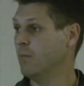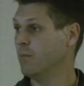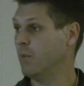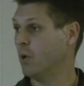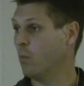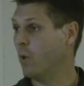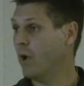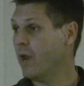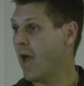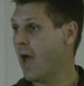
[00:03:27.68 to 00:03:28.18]

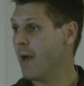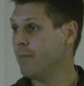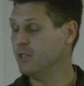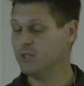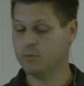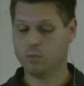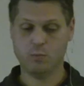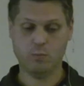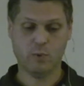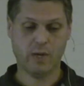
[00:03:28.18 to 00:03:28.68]
But what
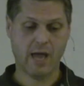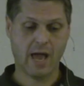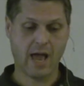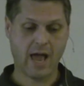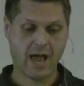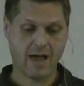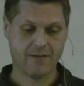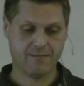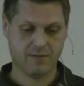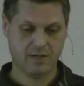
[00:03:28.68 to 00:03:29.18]
happens when we
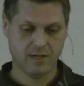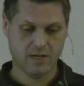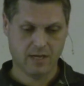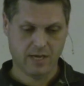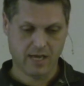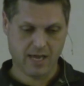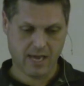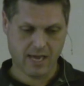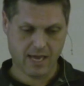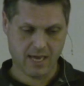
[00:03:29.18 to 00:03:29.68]
have
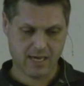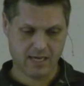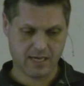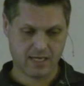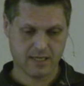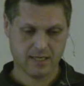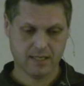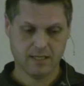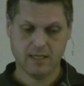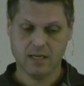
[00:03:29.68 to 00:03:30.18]

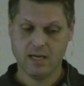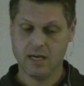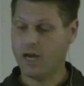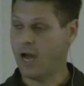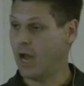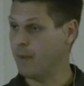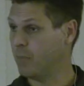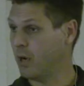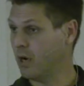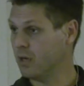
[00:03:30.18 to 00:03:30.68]
a
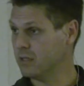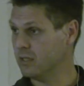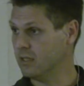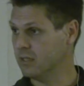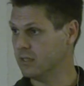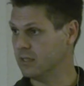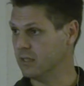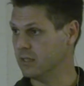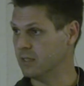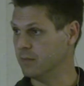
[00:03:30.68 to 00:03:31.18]
hypoxic
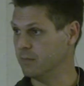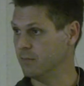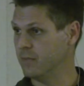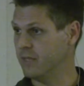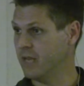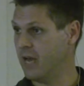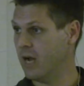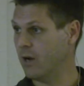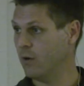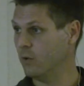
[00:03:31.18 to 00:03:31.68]
system?
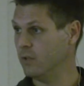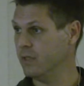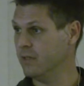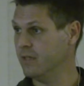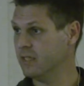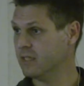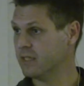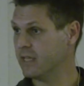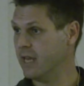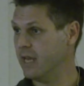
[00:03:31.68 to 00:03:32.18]
Now, in
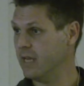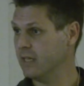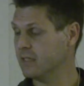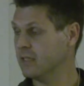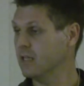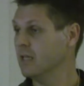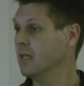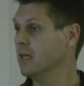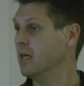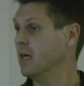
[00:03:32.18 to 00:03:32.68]
this case,
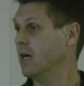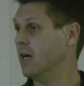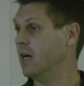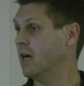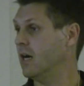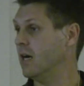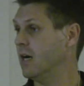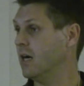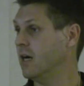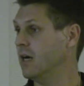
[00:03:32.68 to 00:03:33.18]

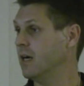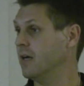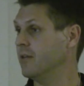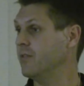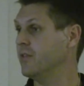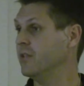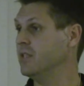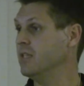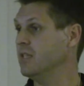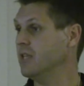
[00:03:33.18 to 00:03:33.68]

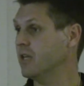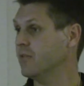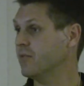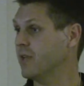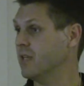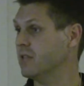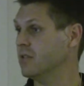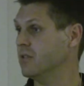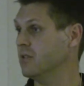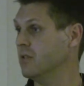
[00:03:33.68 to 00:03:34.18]
the
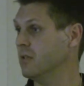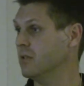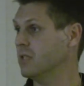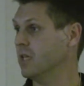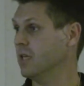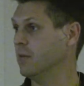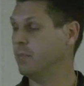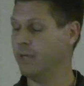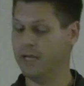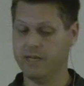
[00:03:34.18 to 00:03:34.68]
denitrification is not
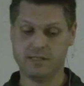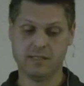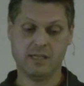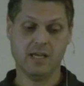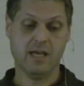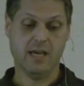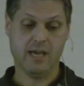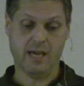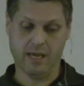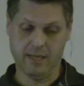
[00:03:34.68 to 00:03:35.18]
taking place
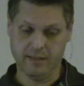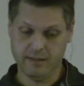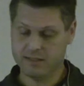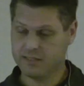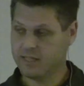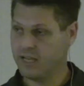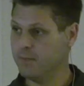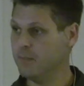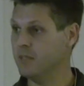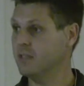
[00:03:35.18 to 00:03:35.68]
in the
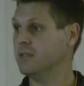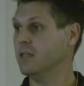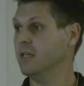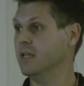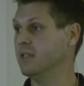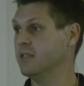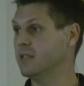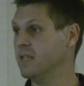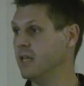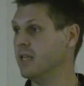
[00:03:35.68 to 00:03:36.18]
sediments.
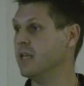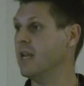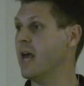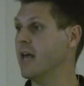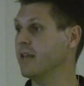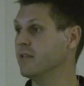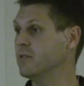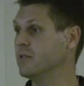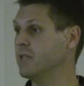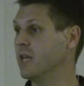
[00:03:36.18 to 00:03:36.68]
Instead, it
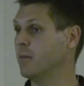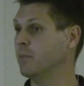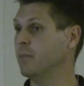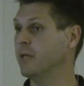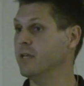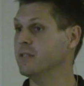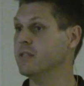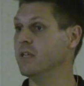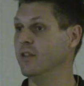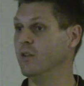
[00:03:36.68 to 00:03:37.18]
has to take
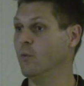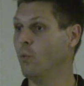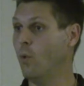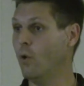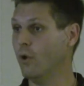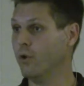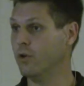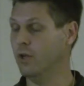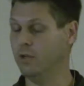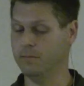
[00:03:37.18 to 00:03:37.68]
place in the
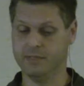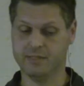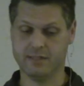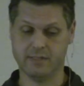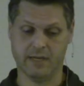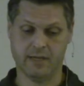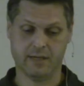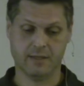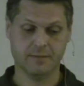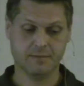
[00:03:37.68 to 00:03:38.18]
water column
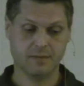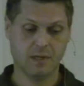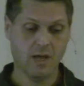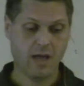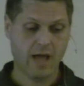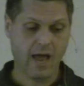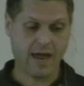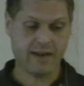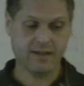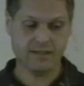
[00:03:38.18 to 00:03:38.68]
instead.
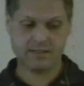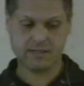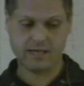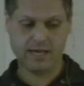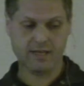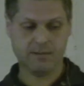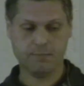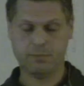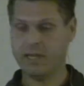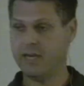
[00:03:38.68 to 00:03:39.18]
And it's
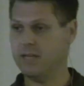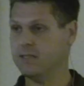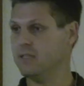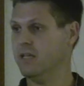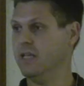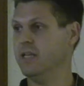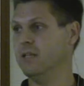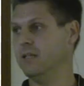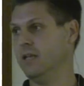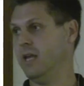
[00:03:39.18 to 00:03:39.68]
taking place
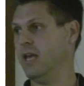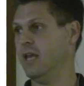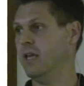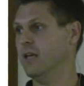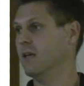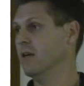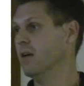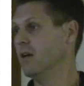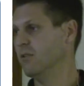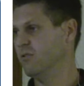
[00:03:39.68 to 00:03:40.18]
in
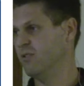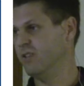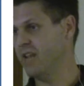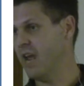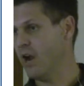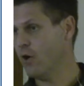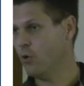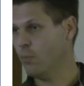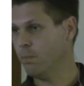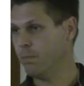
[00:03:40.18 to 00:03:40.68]
a
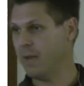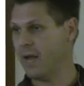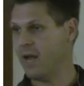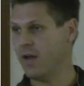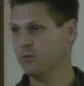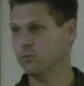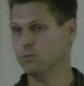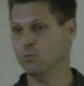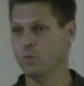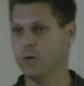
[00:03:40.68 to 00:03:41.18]
narrow
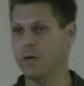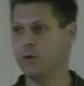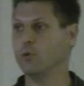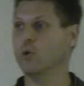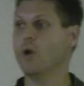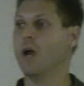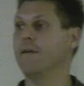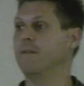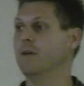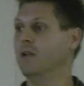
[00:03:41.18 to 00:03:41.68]
bound where
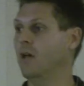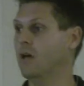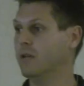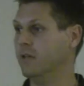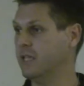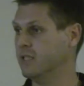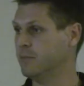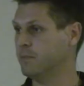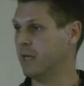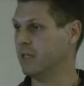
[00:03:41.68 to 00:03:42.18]
you have a lot
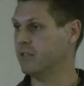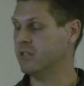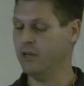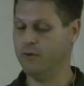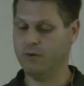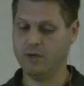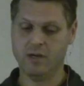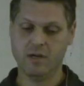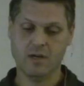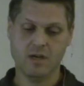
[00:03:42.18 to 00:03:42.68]
less
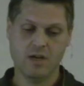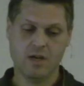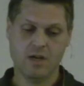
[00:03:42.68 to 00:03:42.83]
bacteria.